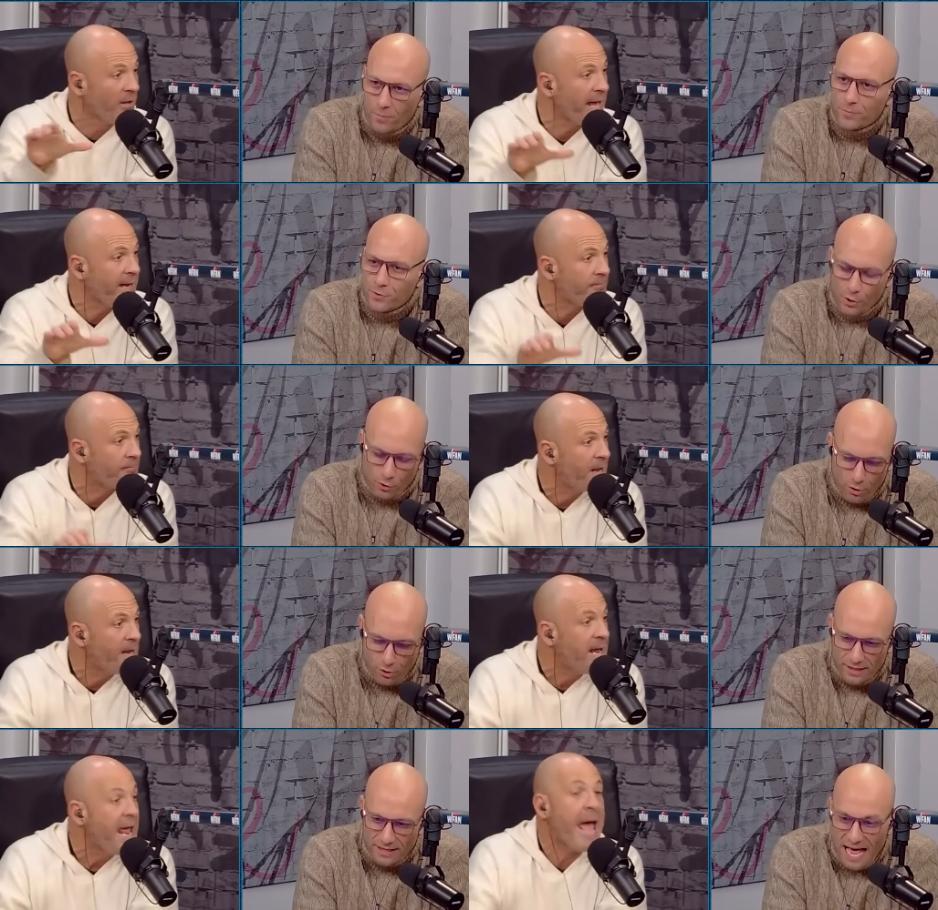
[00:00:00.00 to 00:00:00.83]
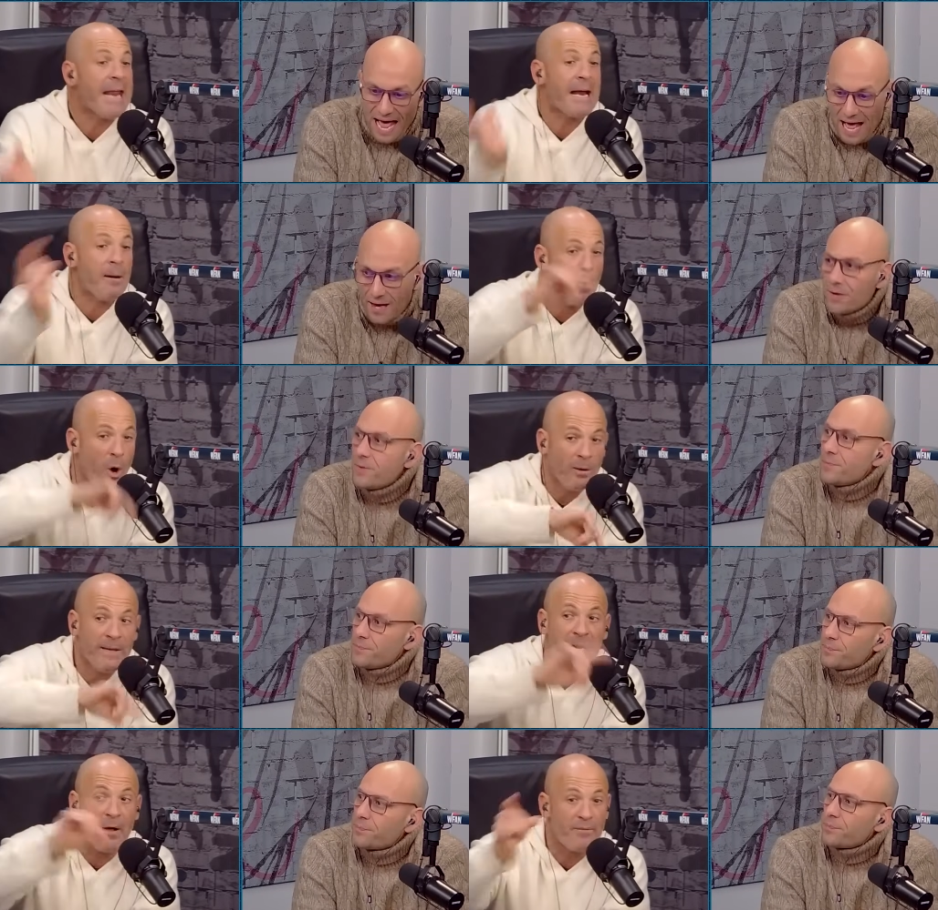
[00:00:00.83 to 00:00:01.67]
Speaker 1: in. You're all in. And I'm all
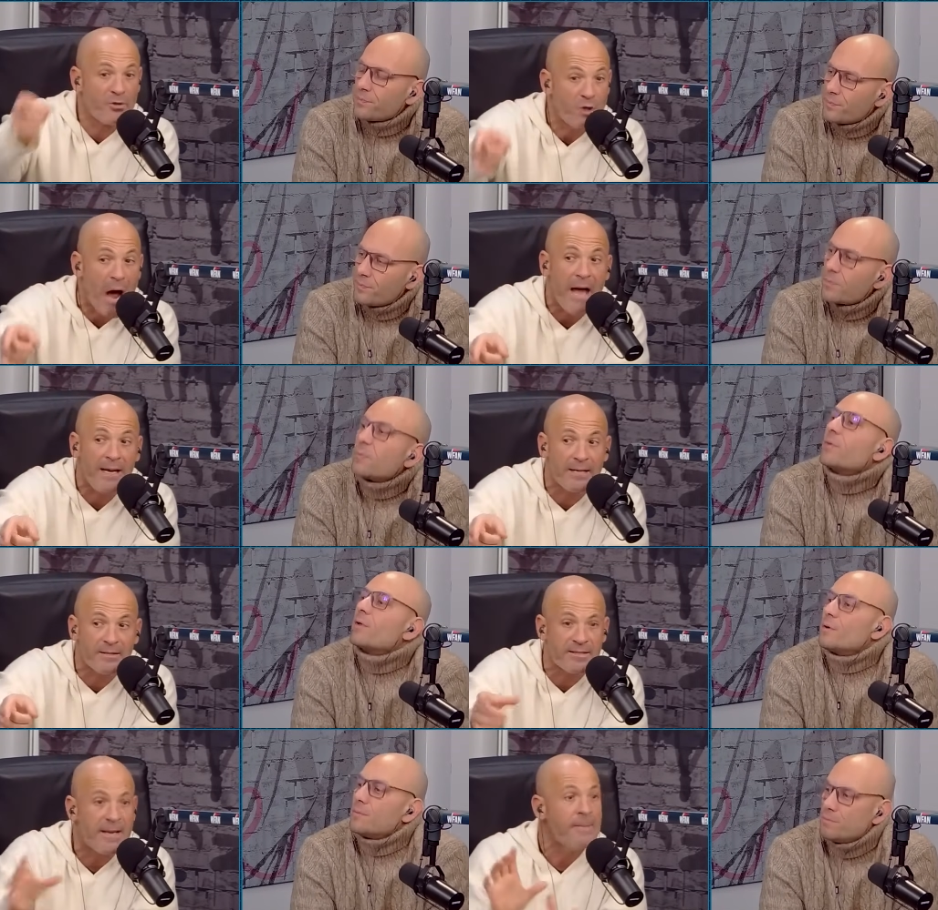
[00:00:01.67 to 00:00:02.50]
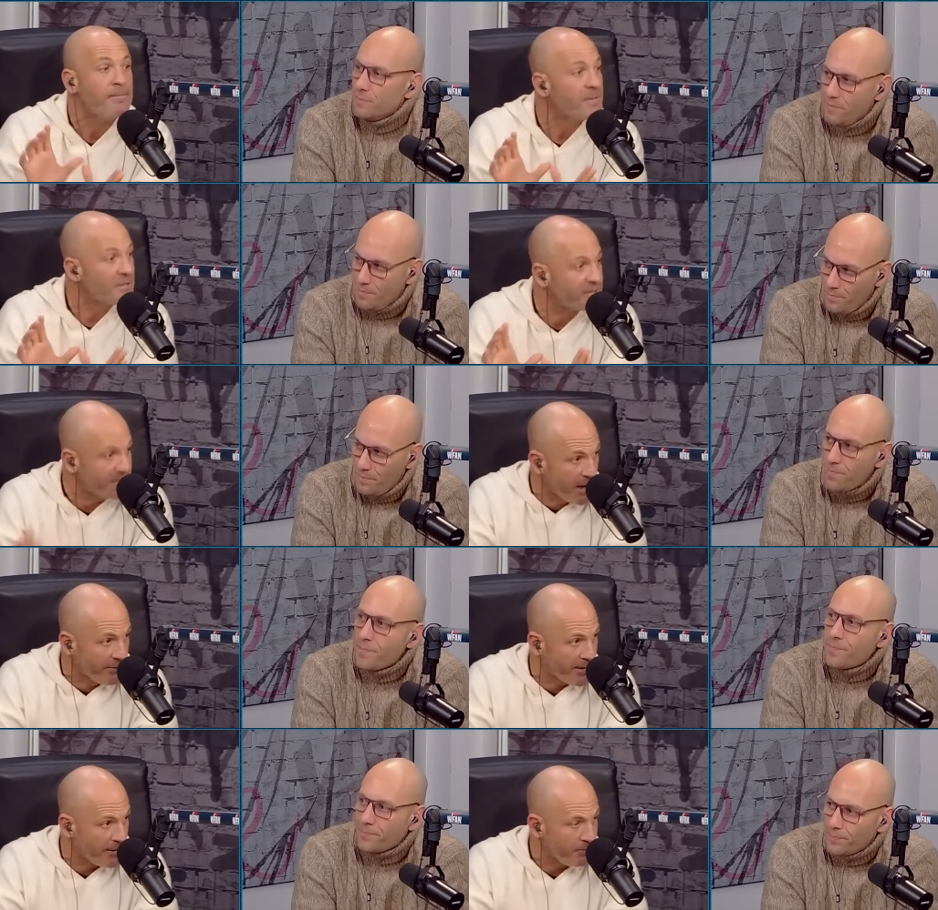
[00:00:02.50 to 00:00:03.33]
in on the Giants
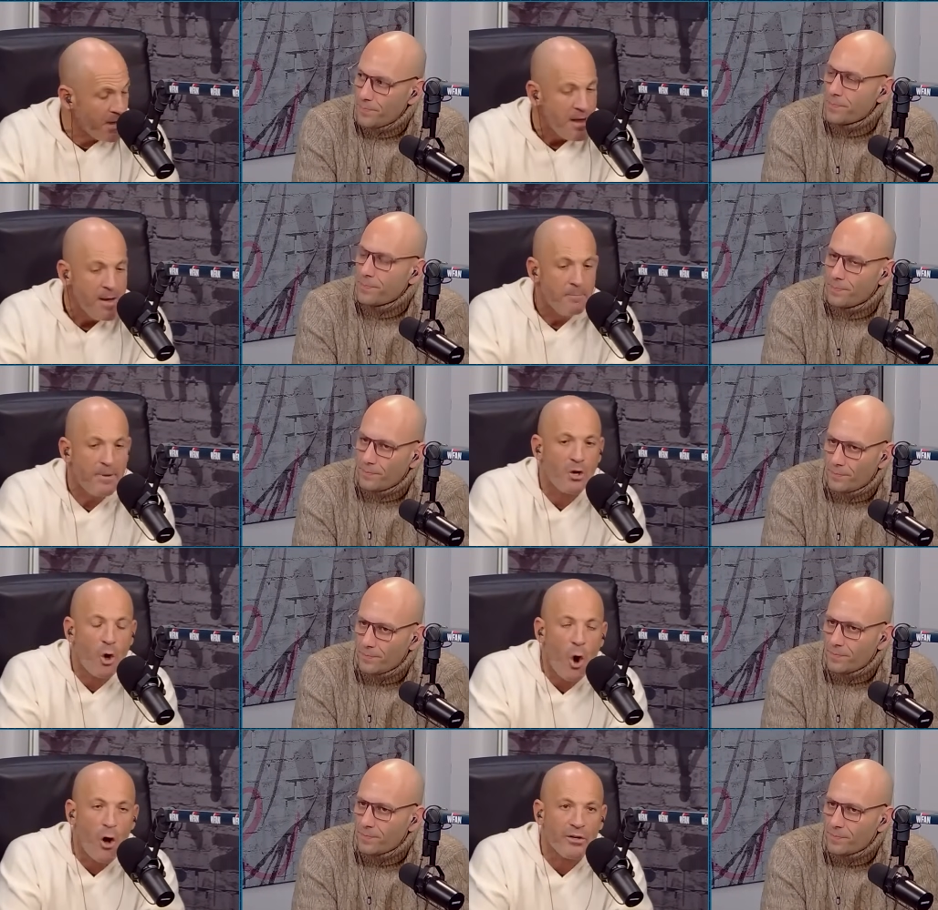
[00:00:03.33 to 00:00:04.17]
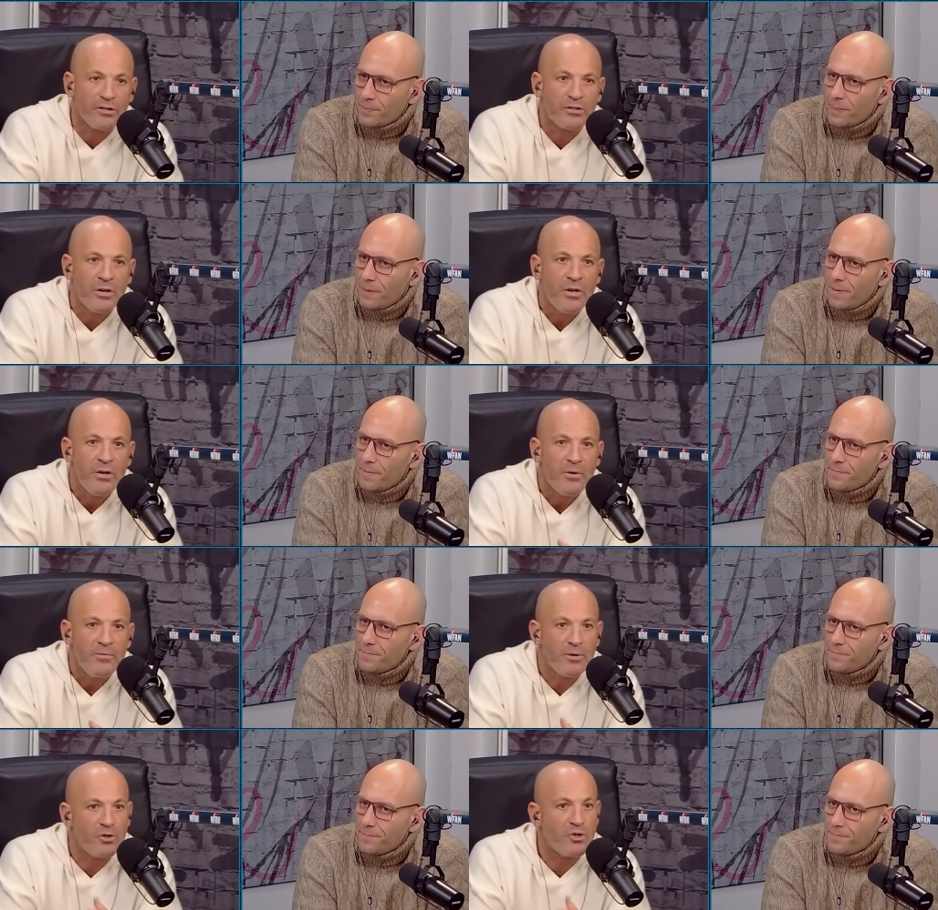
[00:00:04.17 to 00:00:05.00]
selling because
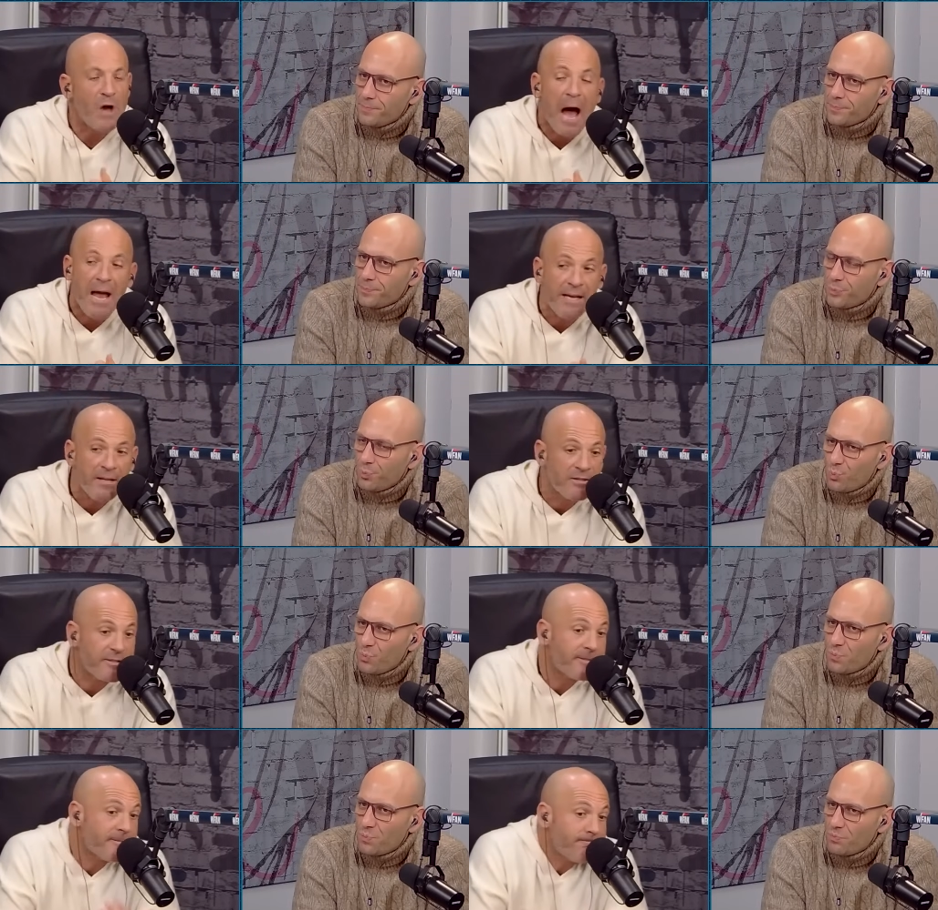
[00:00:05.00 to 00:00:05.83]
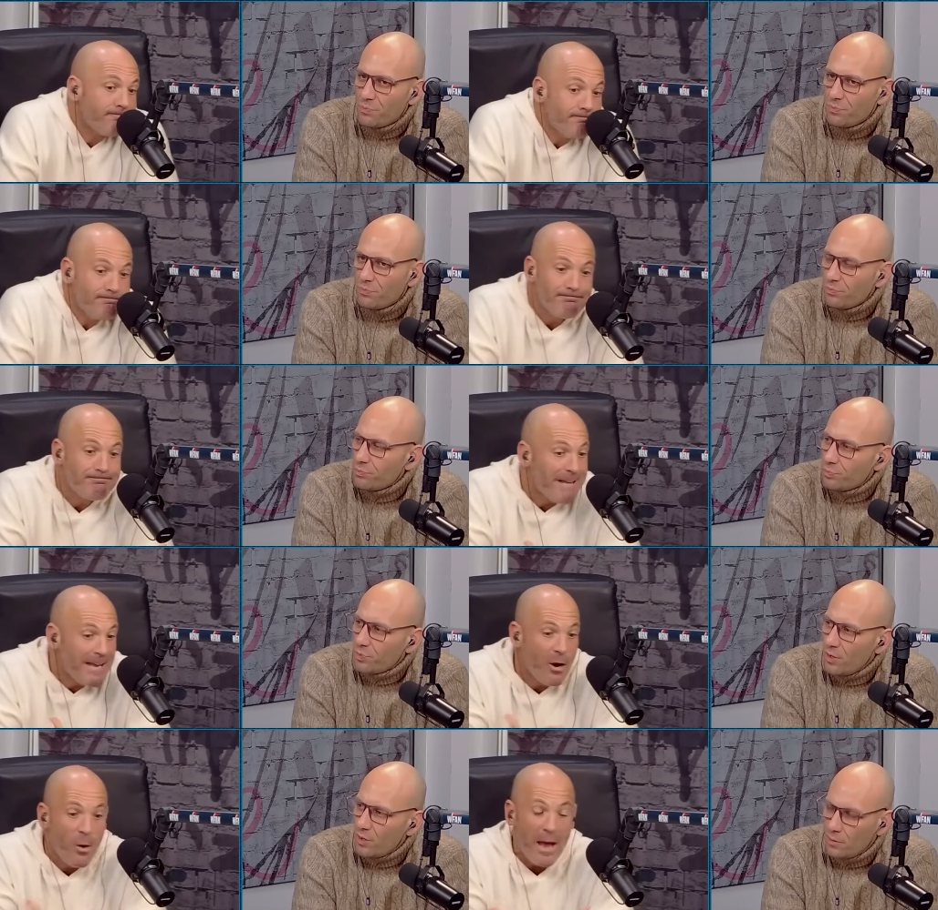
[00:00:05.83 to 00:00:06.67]
the Giants,
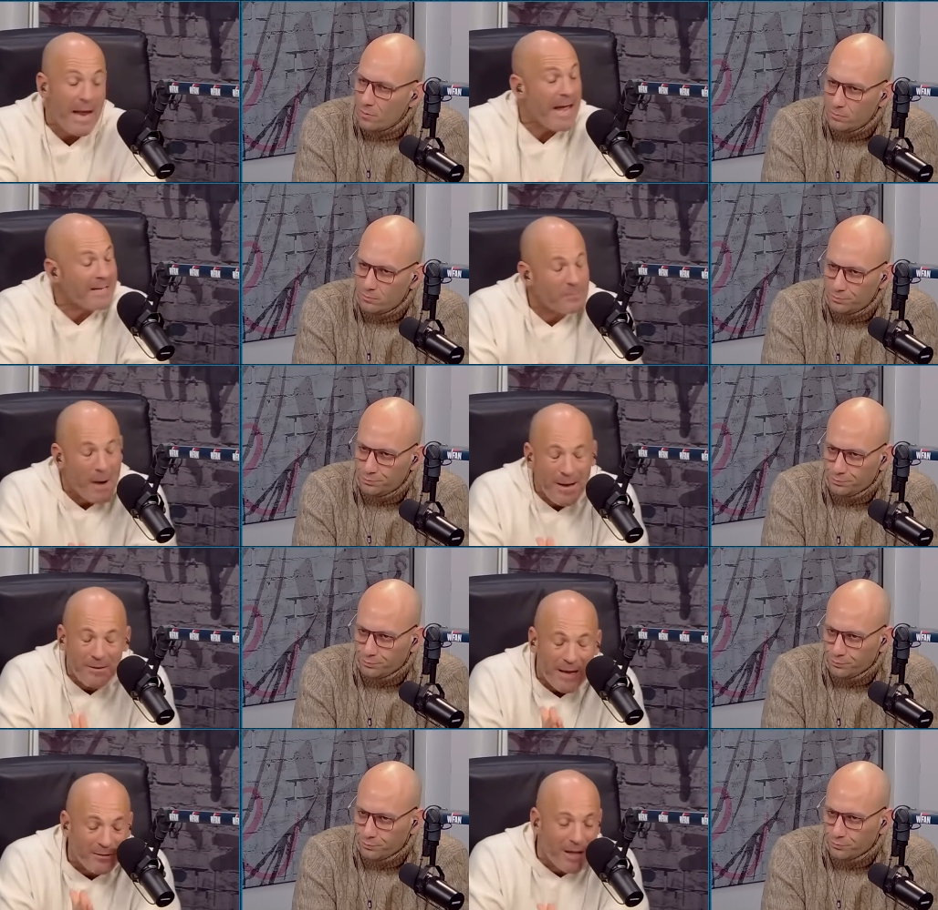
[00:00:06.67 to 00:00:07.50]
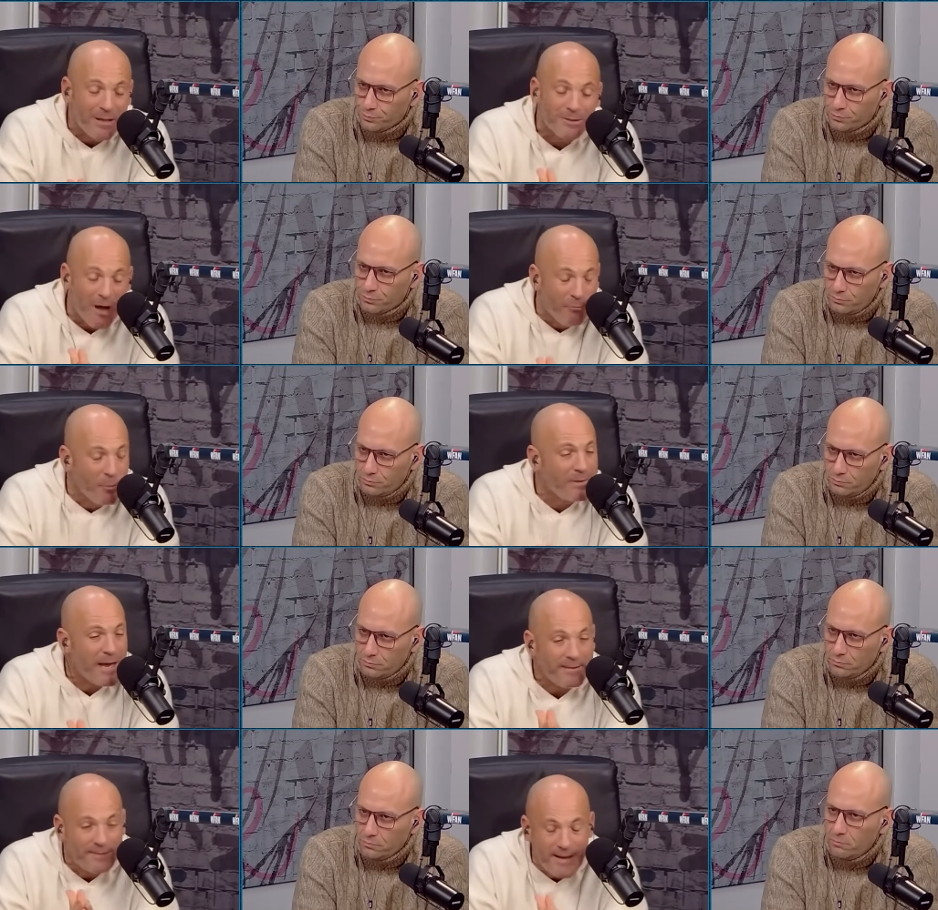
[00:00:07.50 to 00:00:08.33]
you know, and that's why I, I love what
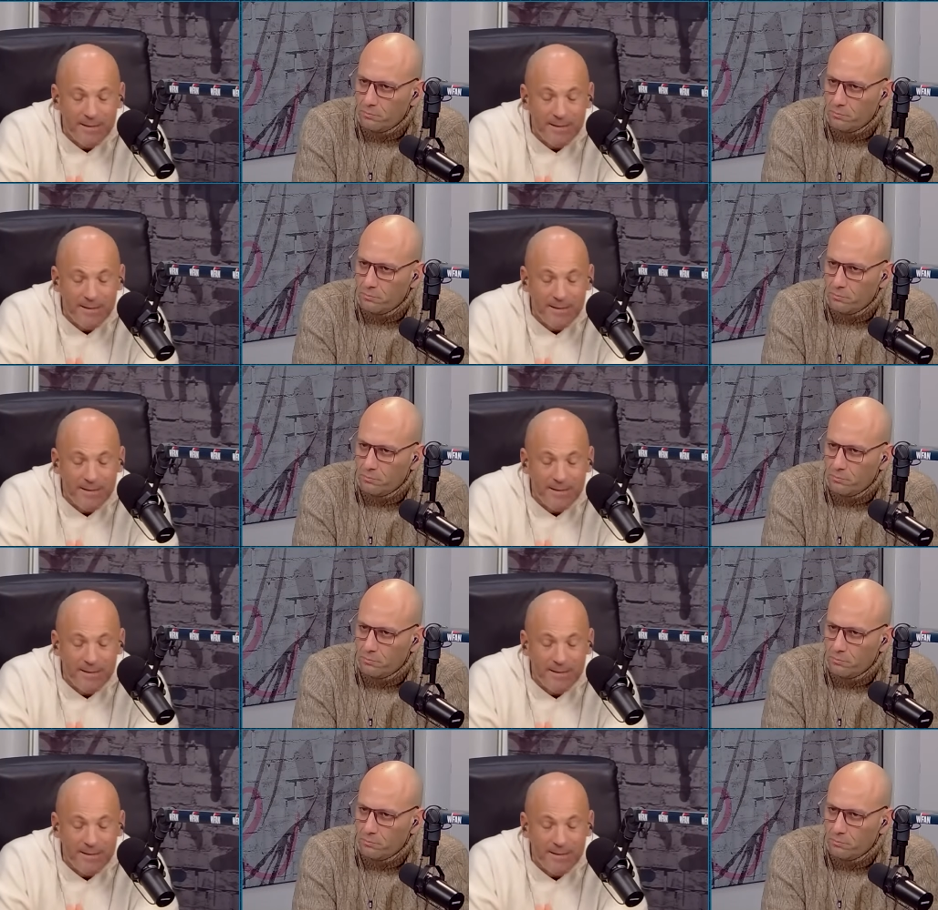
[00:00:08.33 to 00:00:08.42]
they did.